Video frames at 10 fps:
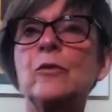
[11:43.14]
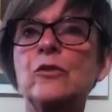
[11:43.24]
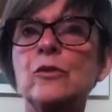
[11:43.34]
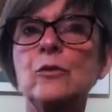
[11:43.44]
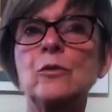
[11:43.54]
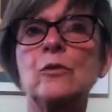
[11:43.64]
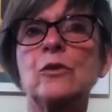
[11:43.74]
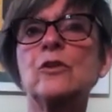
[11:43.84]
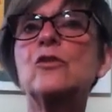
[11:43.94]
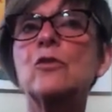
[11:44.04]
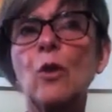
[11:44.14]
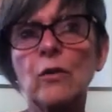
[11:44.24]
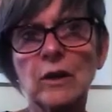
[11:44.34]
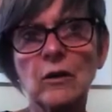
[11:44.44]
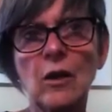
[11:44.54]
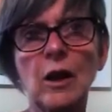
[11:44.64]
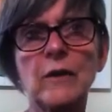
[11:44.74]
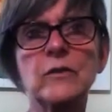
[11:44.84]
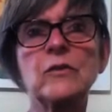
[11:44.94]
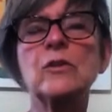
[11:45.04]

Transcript: to control their lives,